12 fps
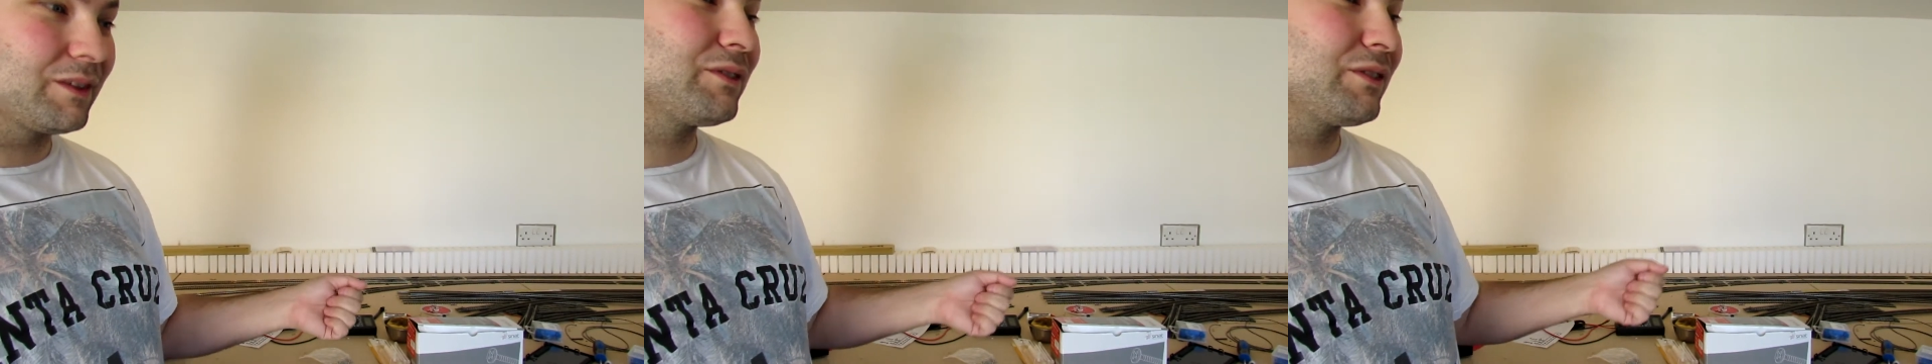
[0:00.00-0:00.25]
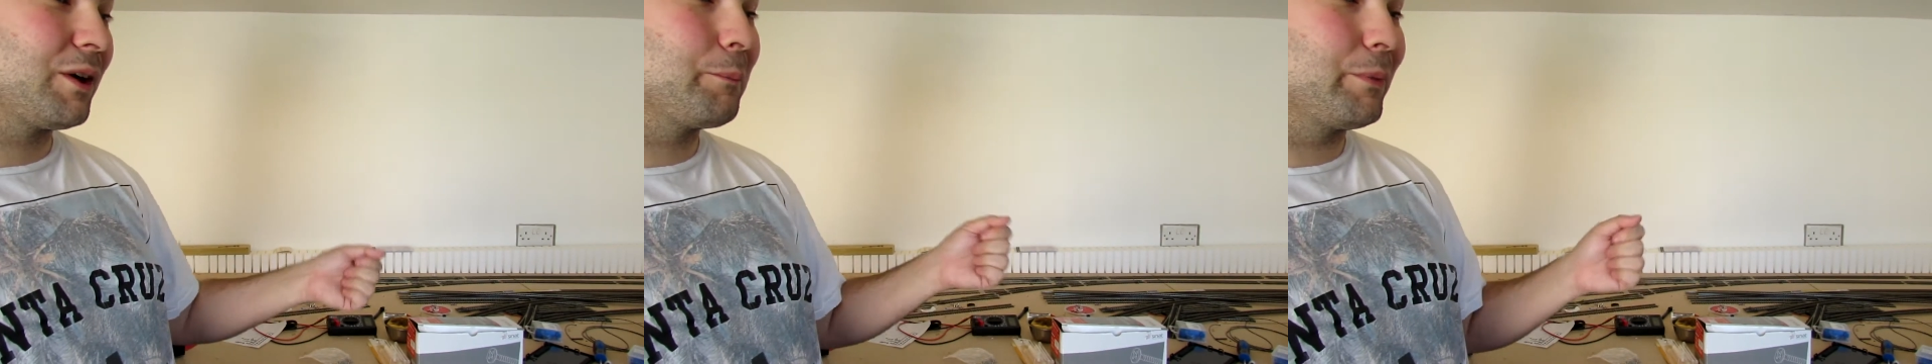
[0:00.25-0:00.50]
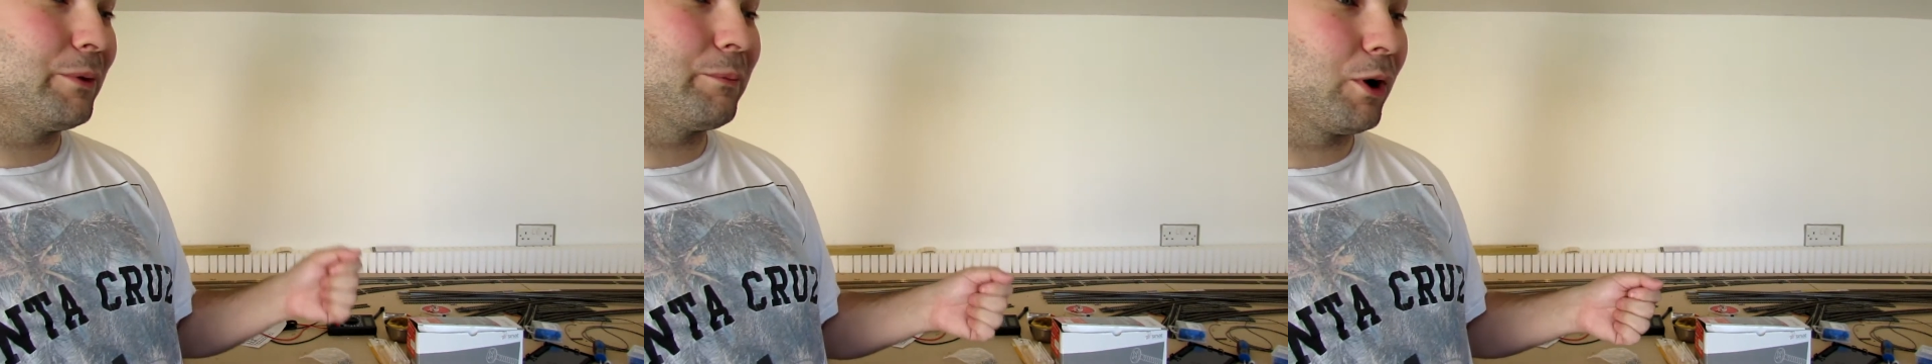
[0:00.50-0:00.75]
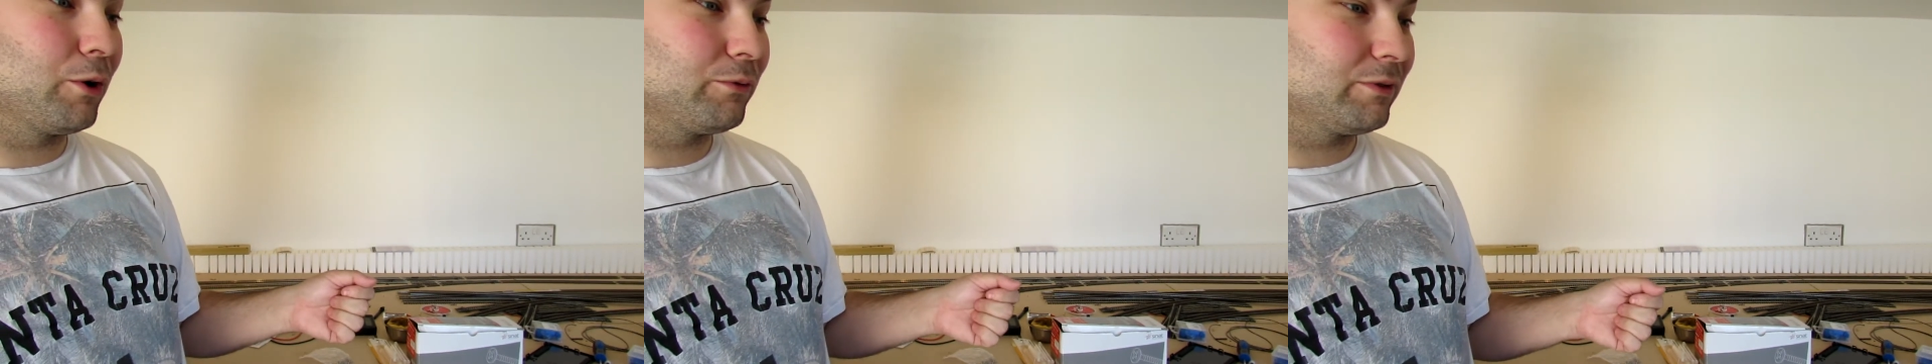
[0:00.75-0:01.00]
number them
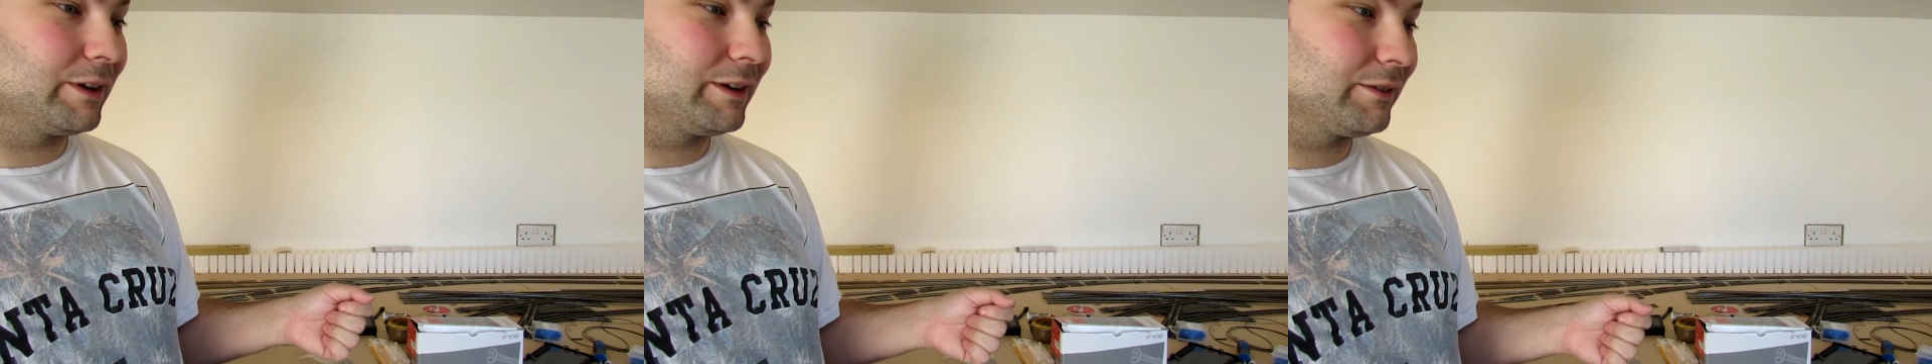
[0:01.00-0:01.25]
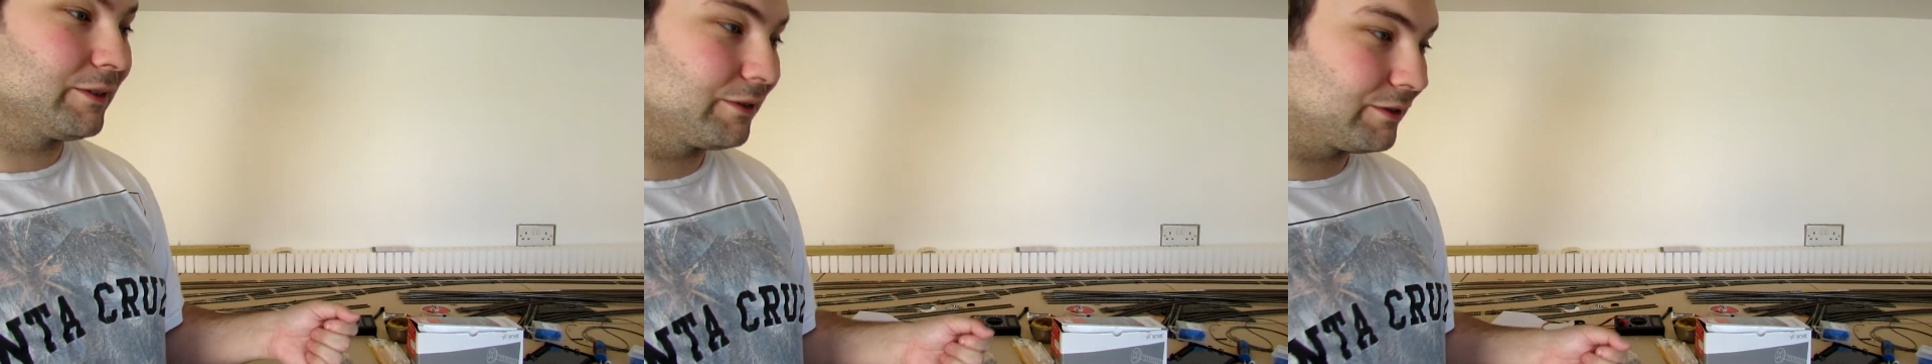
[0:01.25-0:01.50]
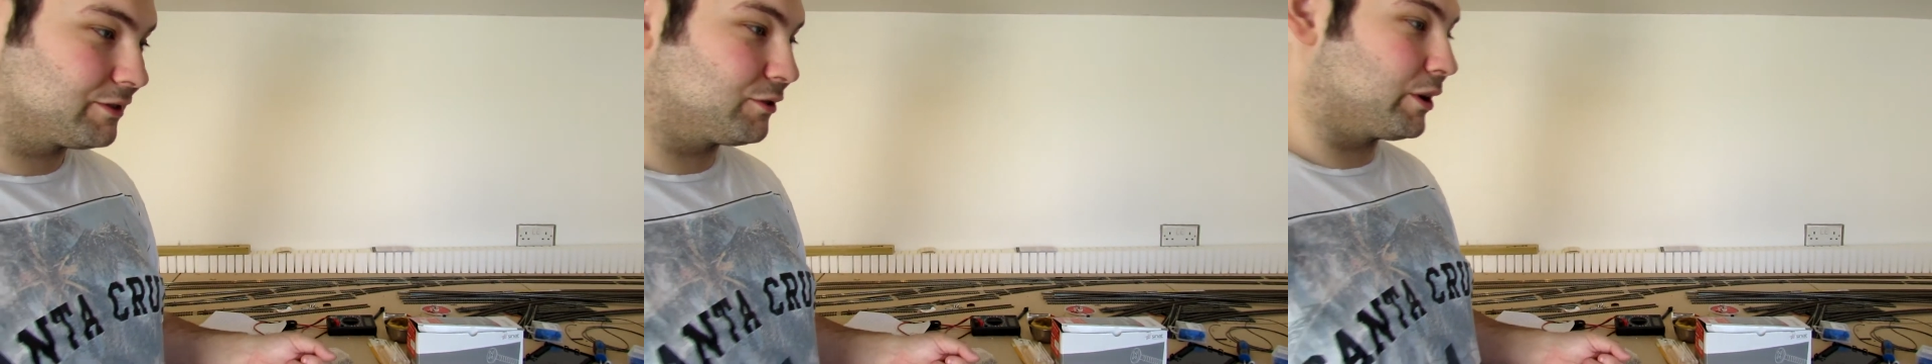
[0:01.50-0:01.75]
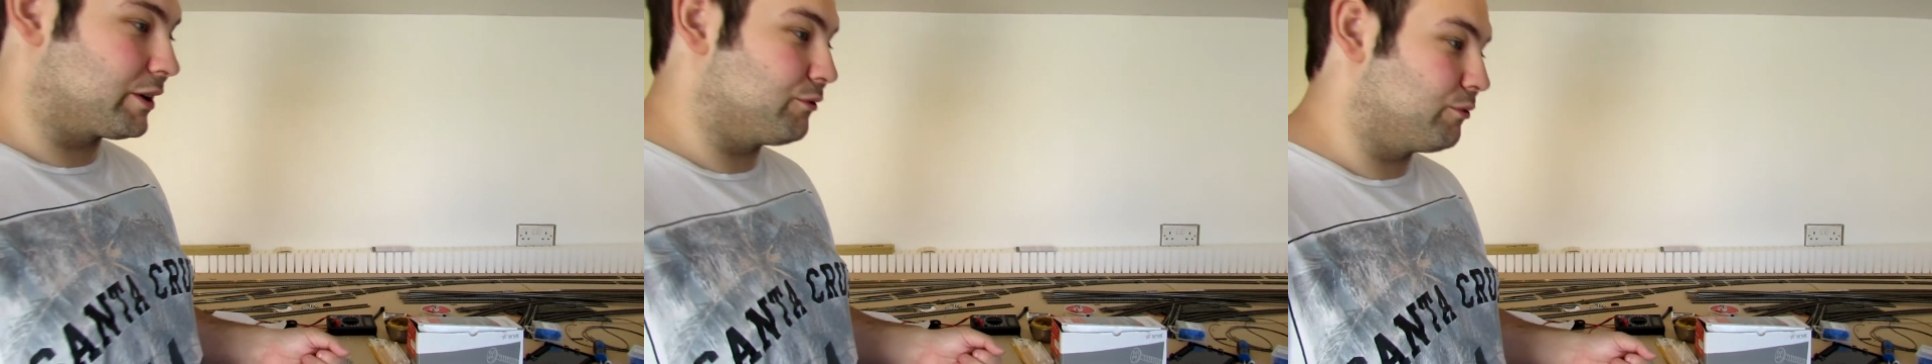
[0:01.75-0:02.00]
hopefully, so
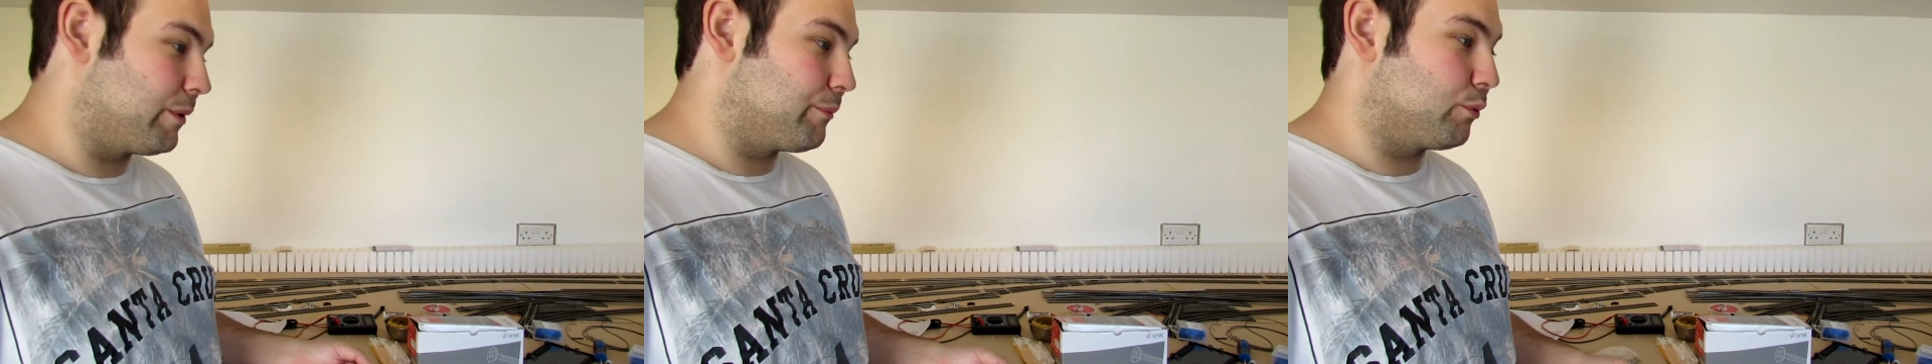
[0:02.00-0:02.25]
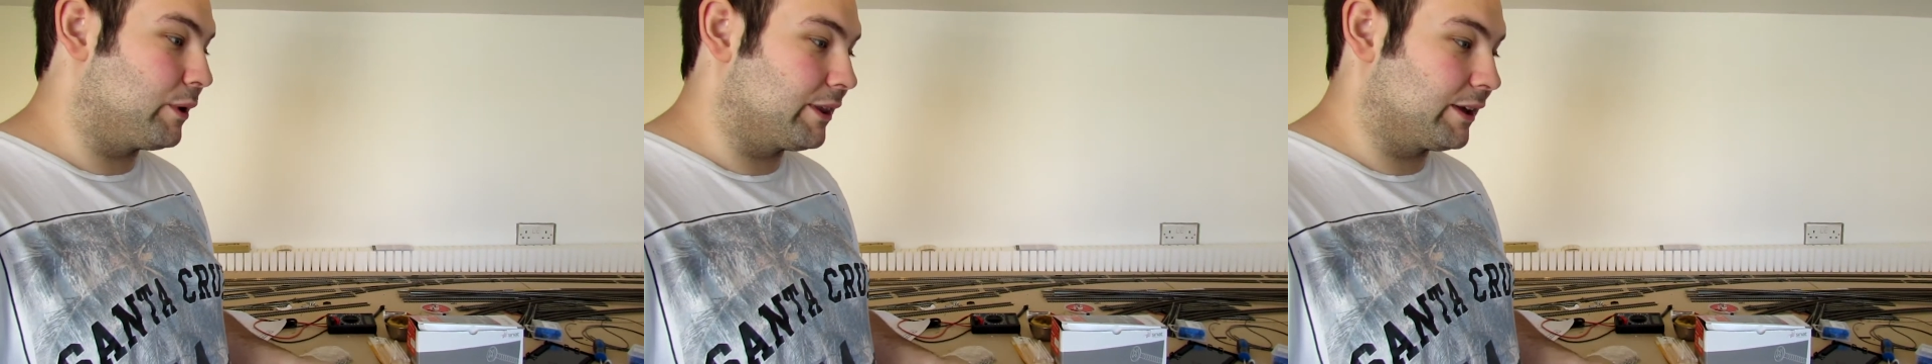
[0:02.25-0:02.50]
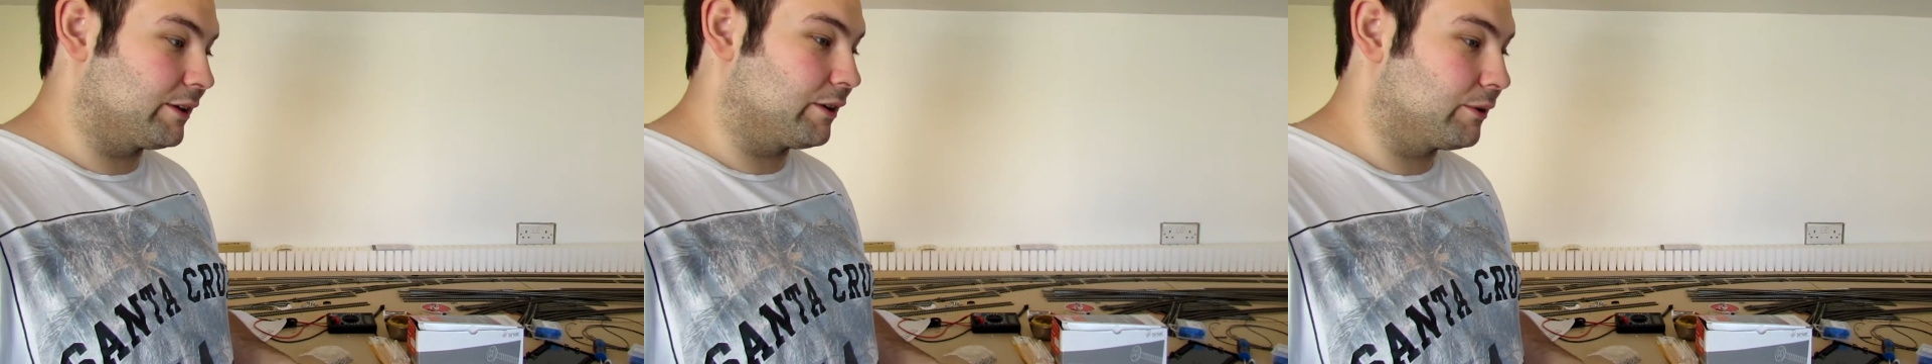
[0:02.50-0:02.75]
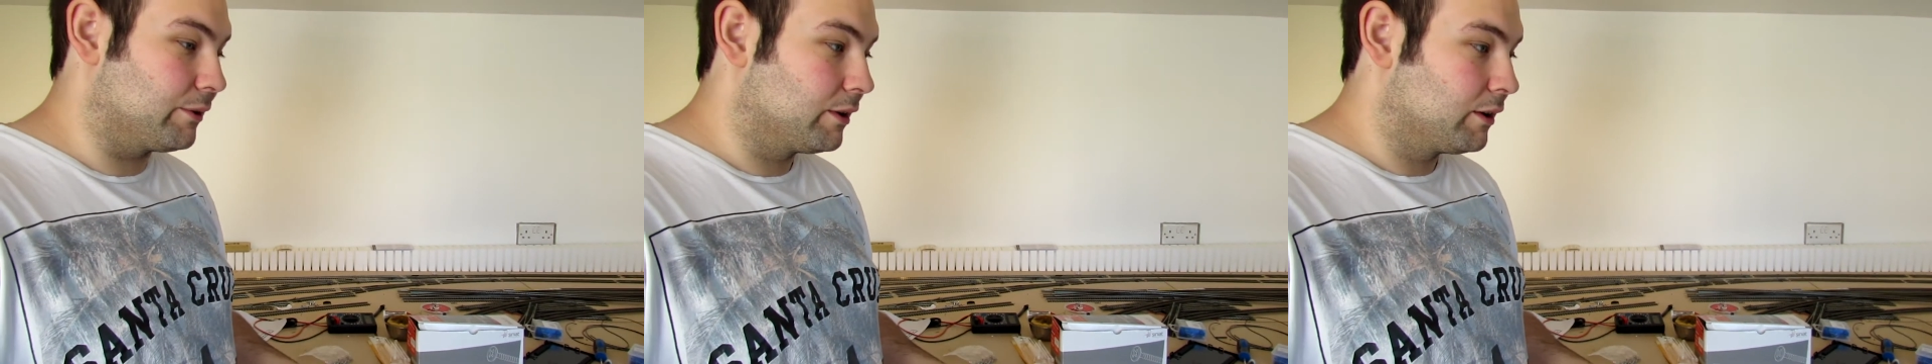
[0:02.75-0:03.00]
I can remember where they
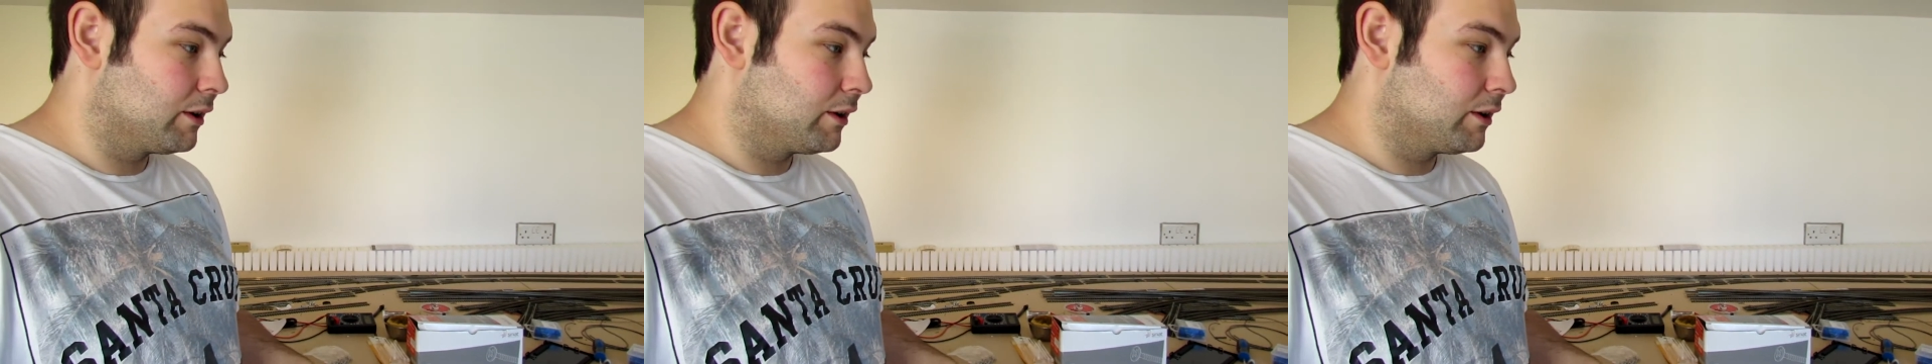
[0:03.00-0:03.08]
go,